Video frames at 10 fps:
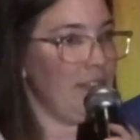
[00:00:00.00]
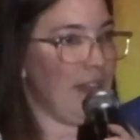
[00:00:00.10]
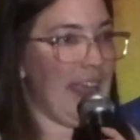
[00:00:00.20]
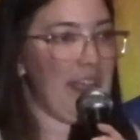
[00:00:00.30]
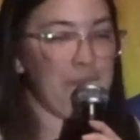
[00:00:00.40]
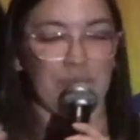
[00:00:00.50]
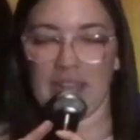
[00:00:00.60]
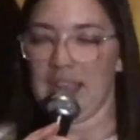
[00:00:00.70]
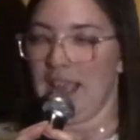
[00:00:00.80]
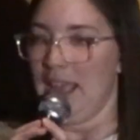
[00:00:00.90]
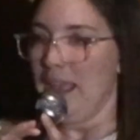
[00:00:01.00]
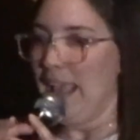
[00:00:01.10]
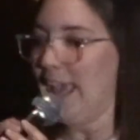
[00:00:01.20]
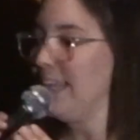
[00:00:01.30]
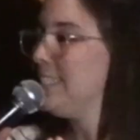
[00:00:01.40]
Right?
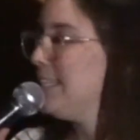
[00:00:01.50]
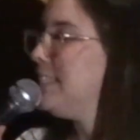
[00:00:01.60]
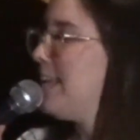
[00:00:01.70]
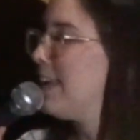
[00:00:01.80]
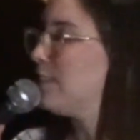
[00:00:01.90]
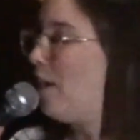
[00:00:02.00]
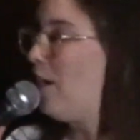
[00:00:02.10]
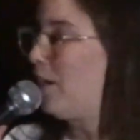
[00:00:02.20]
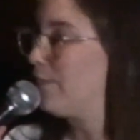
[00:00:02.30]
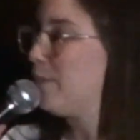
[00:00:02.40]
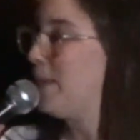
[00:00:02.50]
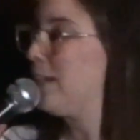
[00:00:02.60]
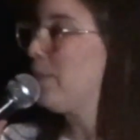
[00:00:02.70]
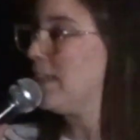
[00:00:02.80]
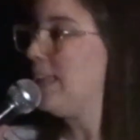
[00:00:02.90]
And it didn't take long for me
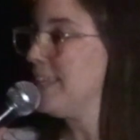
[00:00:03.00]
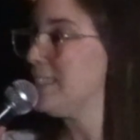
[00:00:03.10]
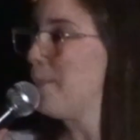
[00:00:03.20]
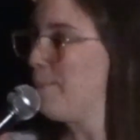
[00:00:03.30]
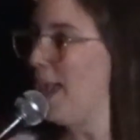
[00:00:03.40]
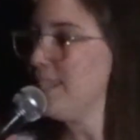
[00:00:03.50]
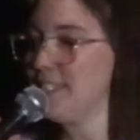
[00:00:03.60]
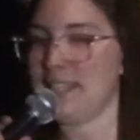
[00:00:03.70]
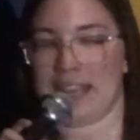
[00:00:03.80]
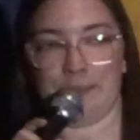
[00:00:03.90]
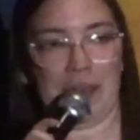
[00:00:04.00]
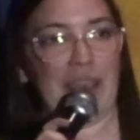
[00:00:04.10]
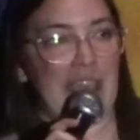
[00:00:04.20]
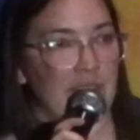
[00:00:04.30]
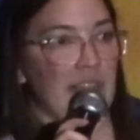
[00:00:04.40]
to realize the best thing
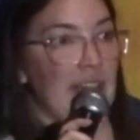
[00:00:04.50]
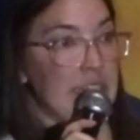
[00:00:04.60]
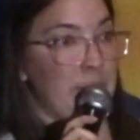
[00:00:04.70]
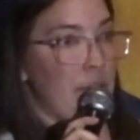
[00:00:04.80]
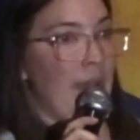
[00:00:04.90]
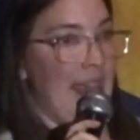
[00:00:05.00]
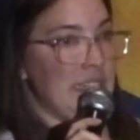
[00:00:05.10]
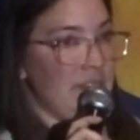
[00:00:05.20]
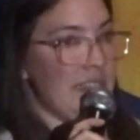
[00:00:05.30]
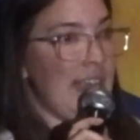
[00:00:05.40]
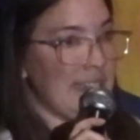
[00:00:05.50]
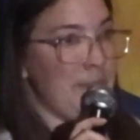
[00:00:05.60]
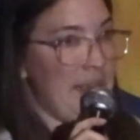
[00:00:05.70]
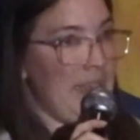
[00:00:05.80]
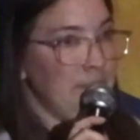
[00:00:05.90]
about having a husband who has a
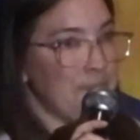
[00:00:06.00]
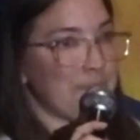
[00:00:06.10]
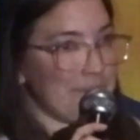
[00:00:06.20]
vasectomy.